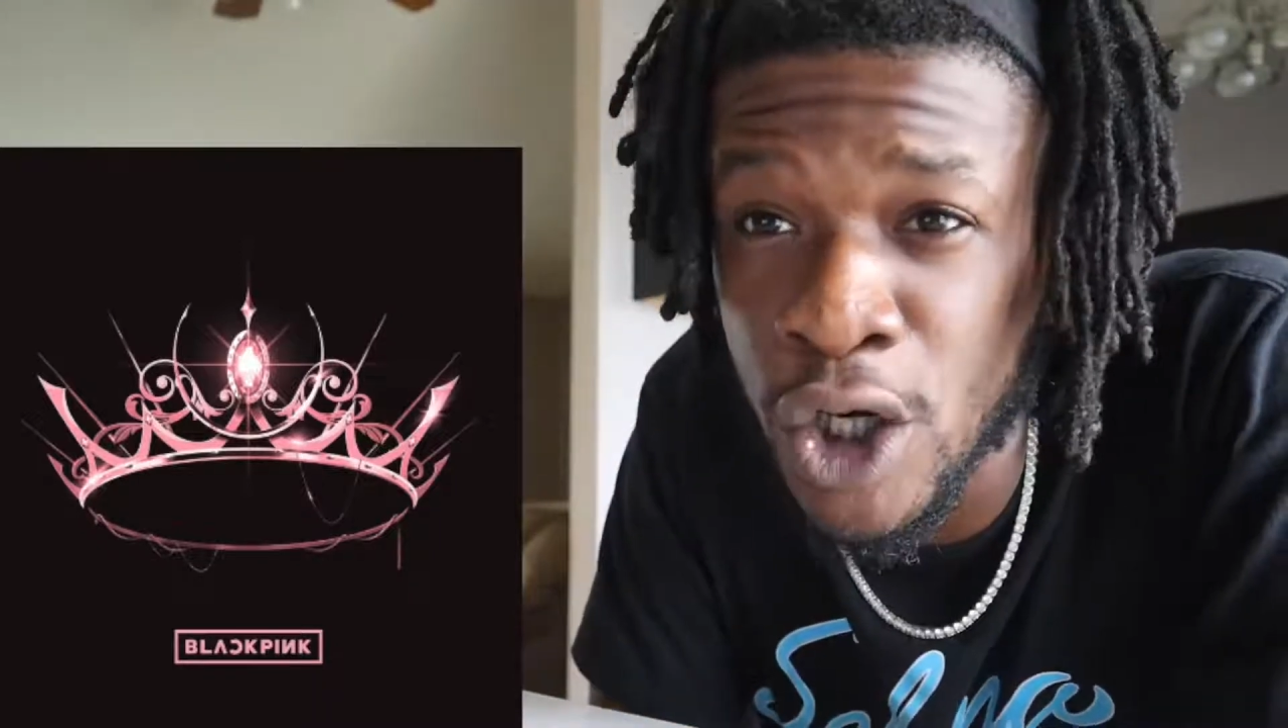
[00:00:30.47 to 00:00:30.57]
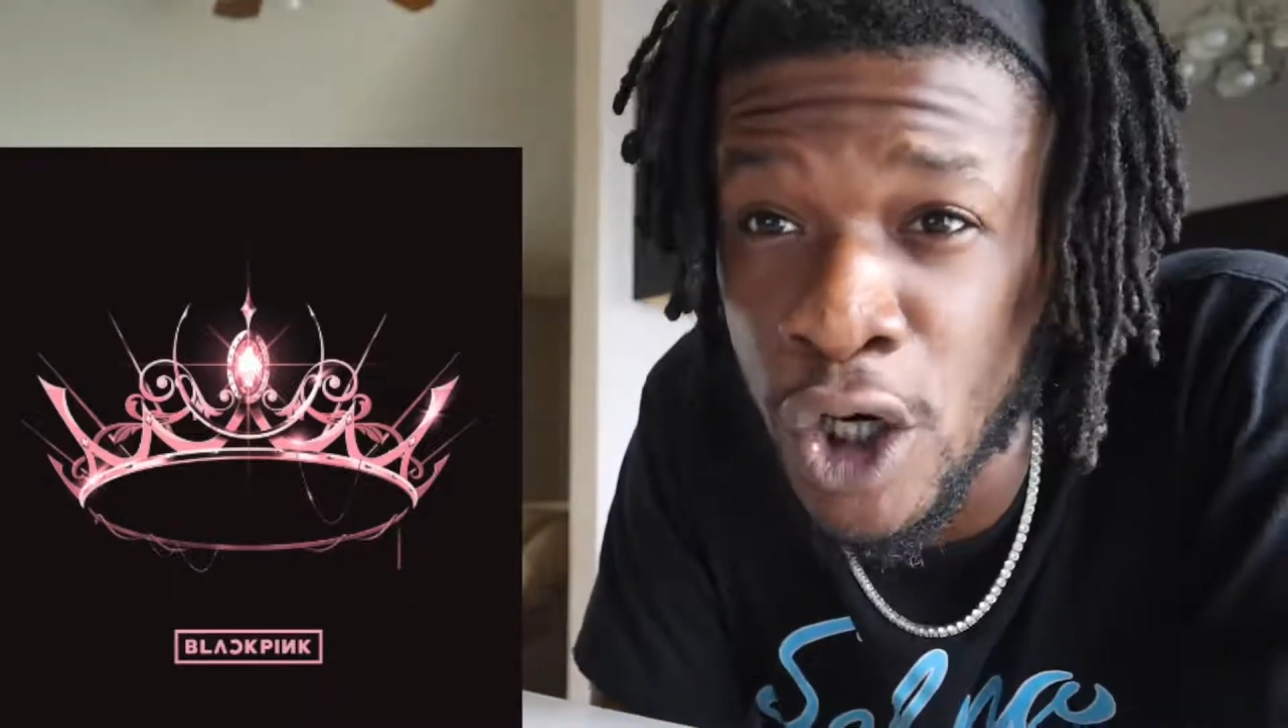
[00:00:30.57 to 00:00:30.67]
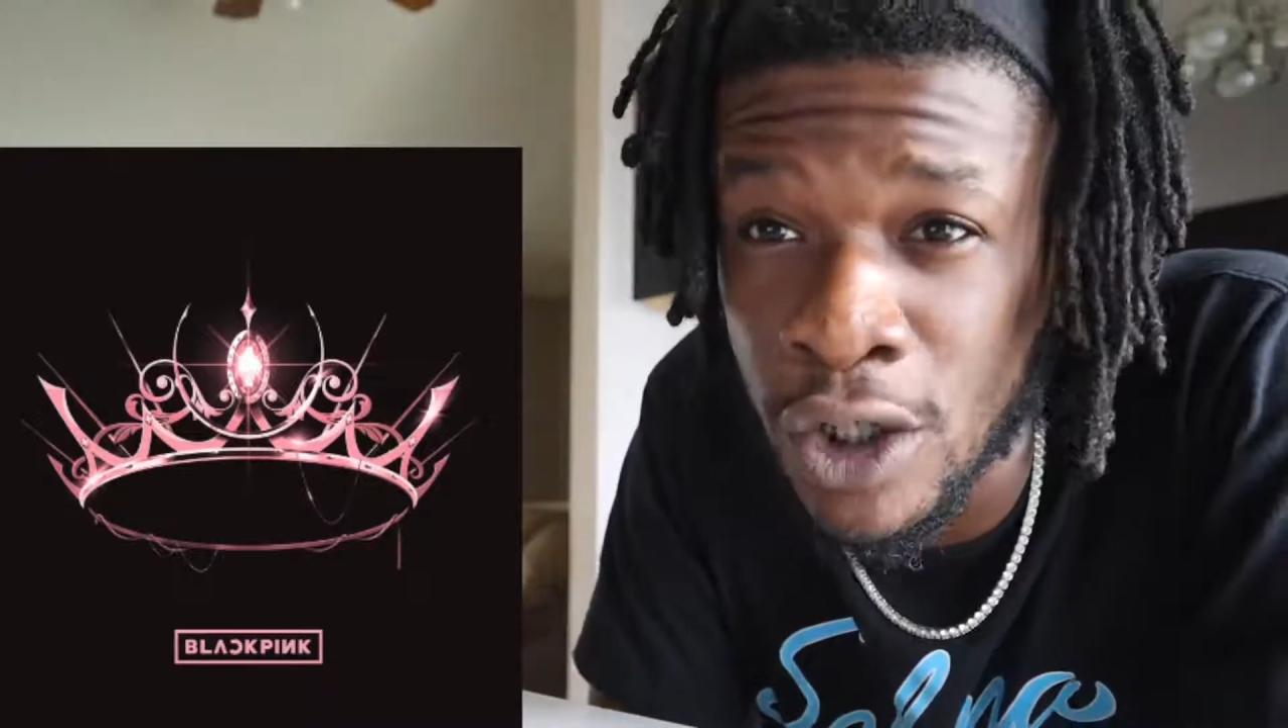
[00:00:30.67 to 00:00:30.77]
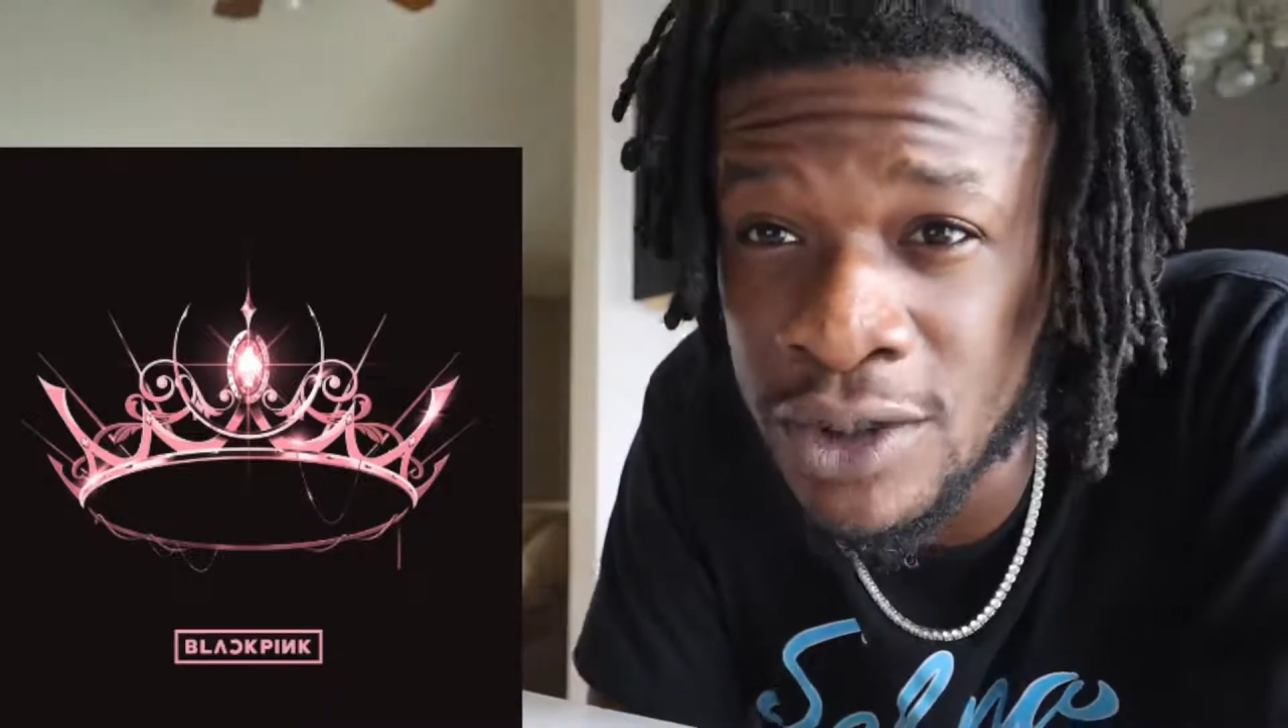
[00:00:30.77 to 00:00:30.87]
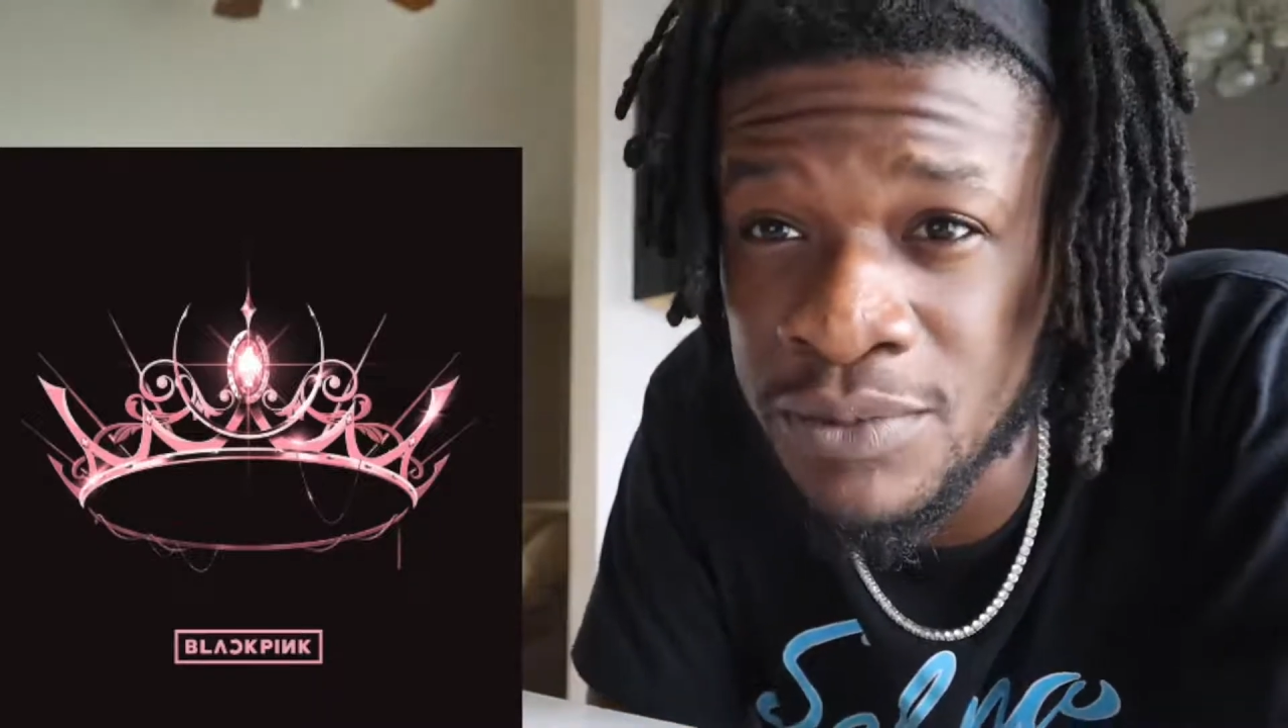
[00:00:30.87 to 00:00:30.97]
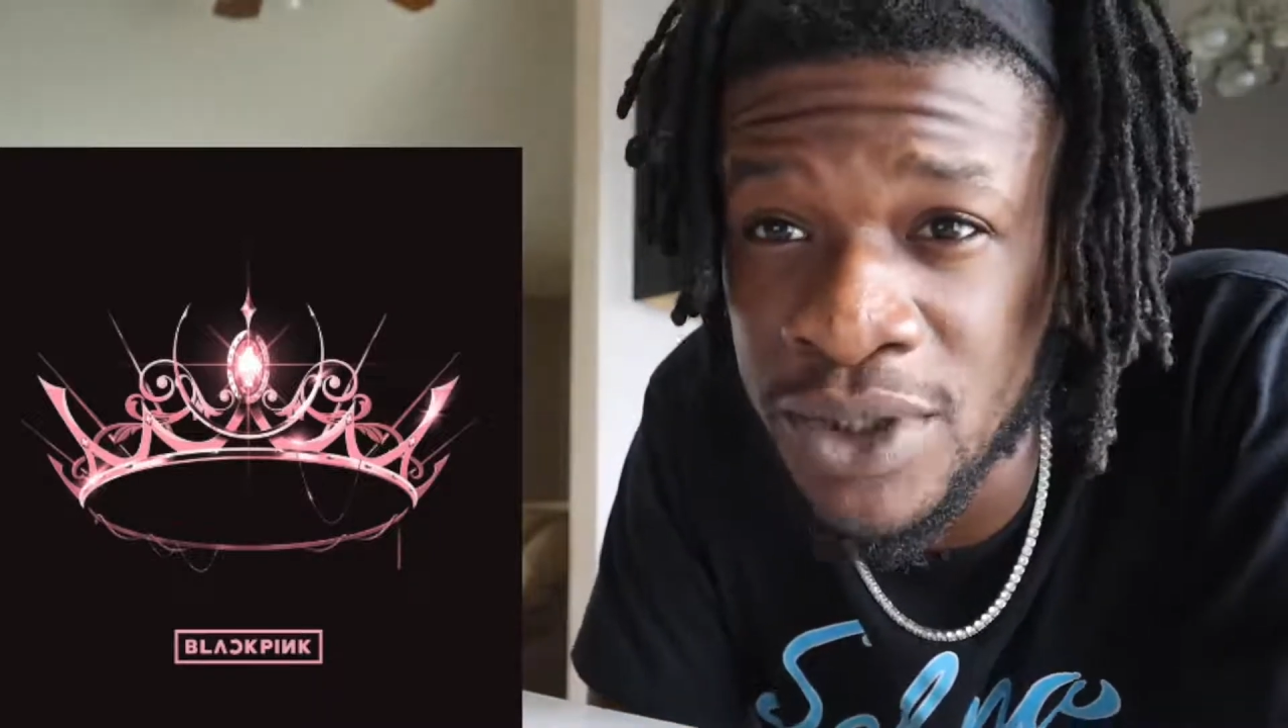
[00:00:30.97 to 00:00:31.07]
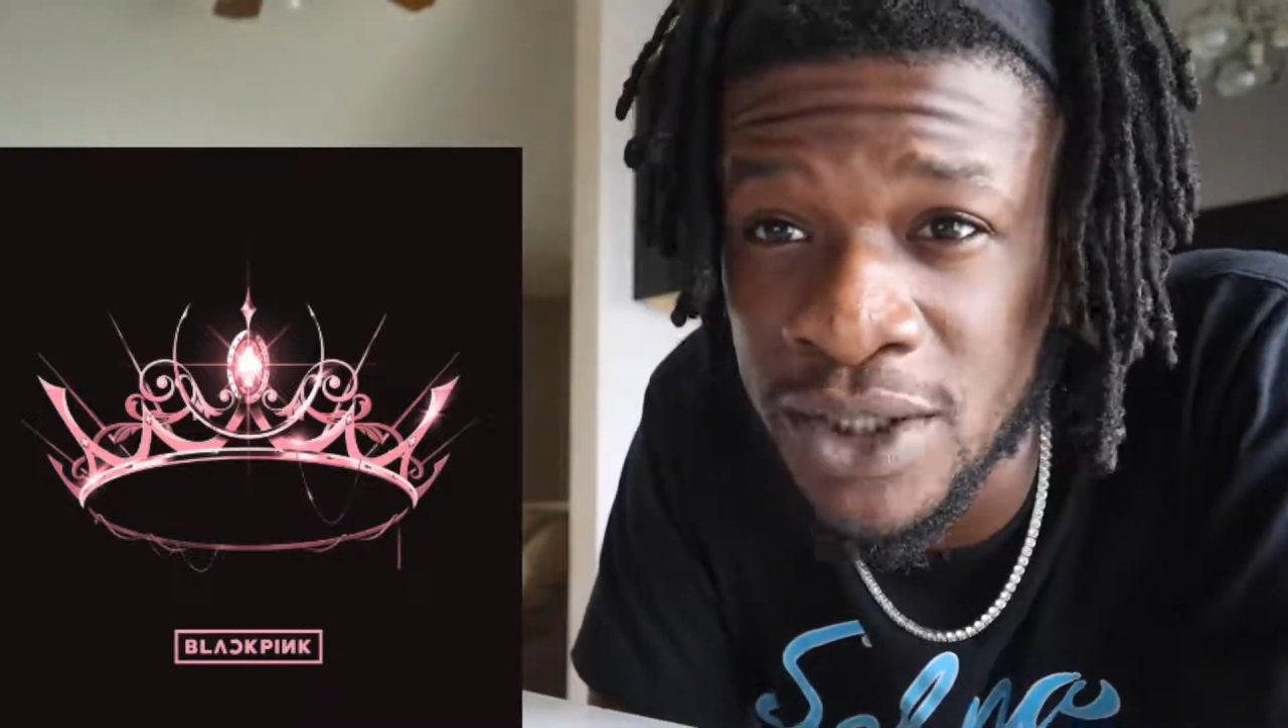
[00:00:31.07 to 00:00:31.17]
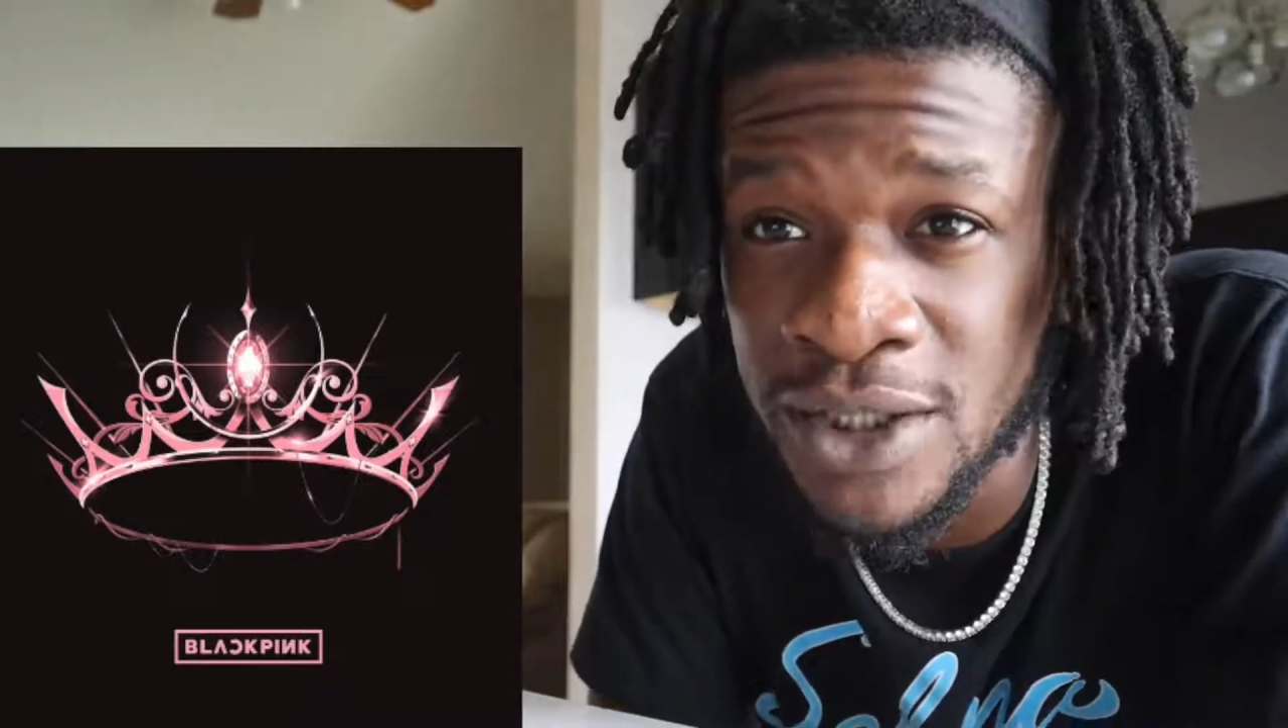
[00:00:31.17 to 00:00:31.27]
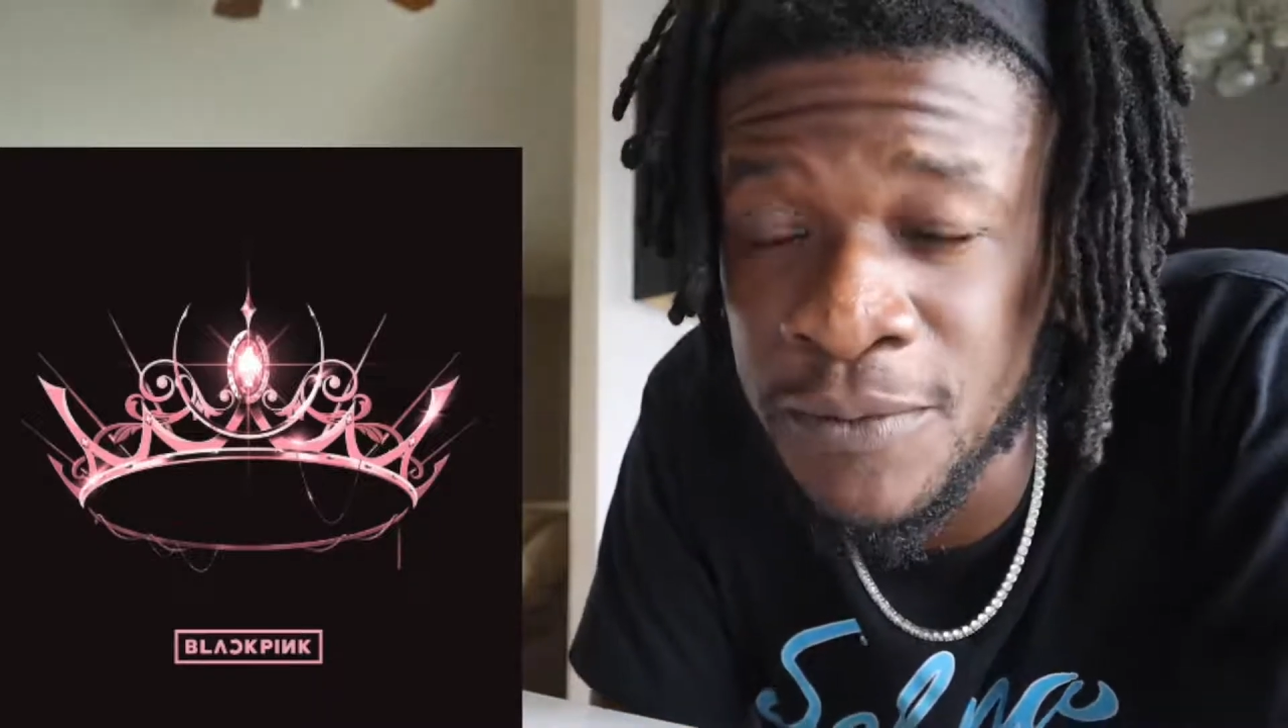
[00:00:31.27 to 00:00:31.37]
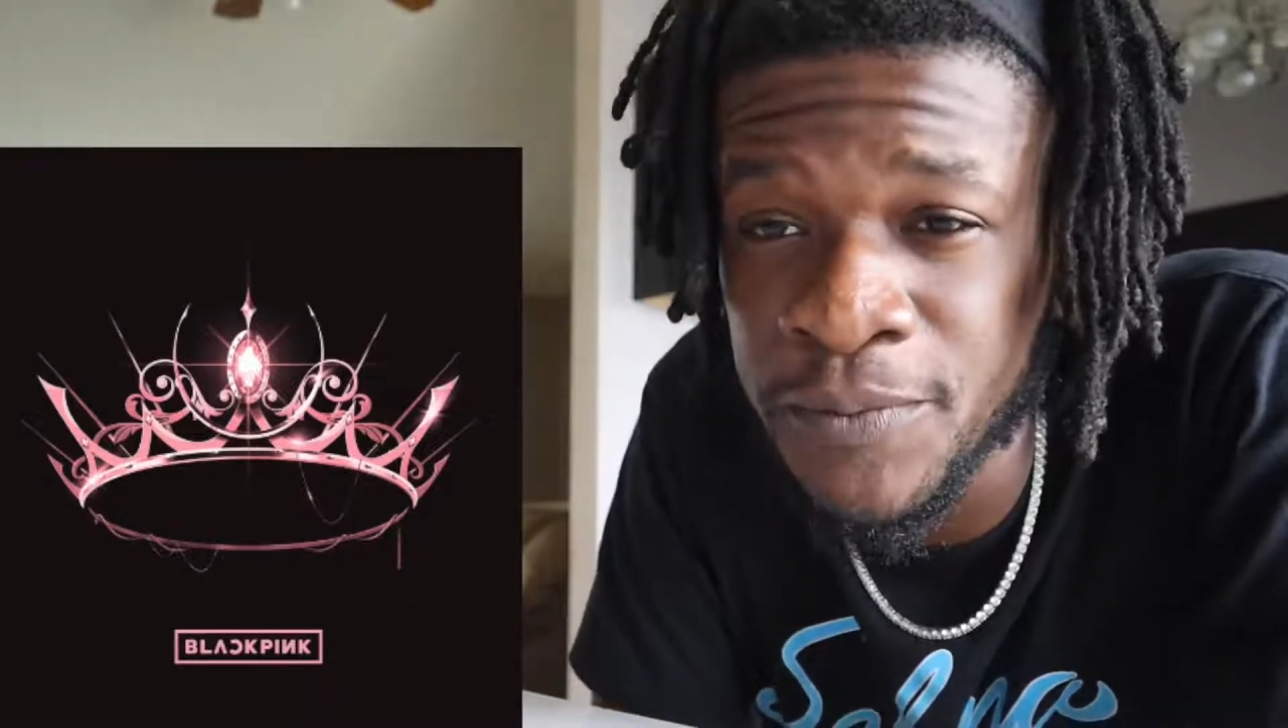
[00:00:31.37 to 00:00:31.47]
Cardi
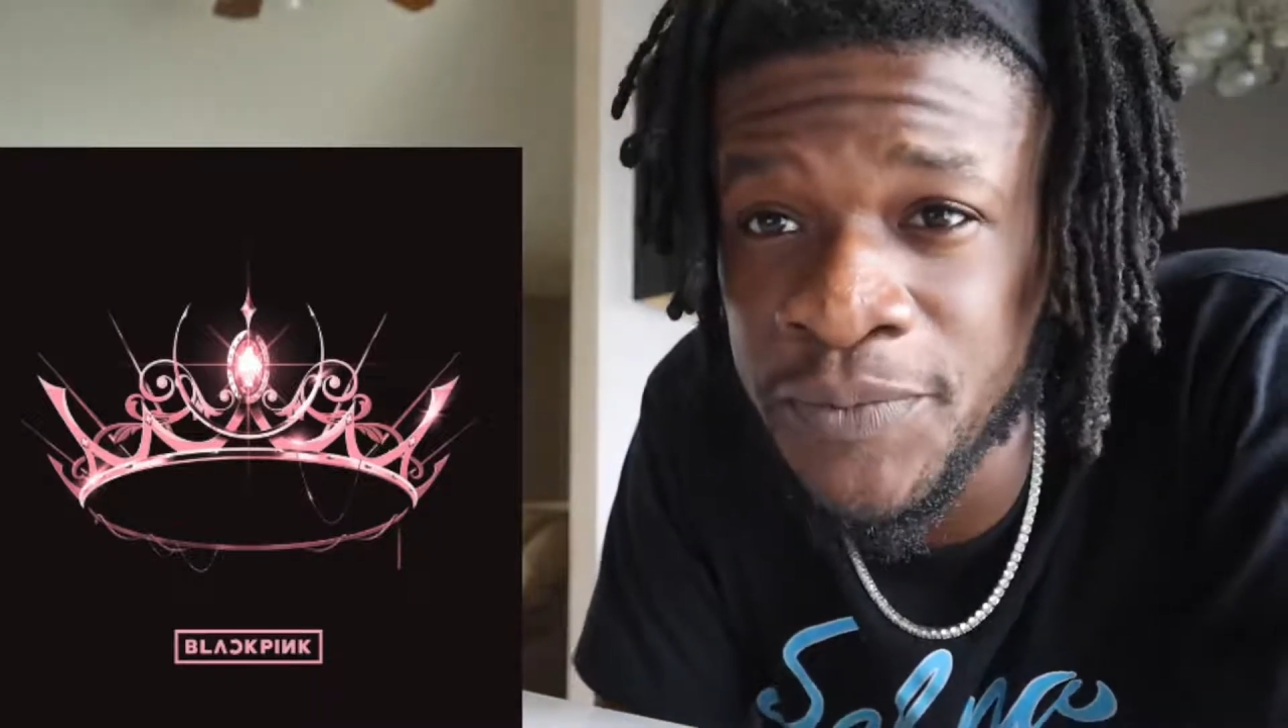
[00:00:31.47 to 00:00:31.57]
B.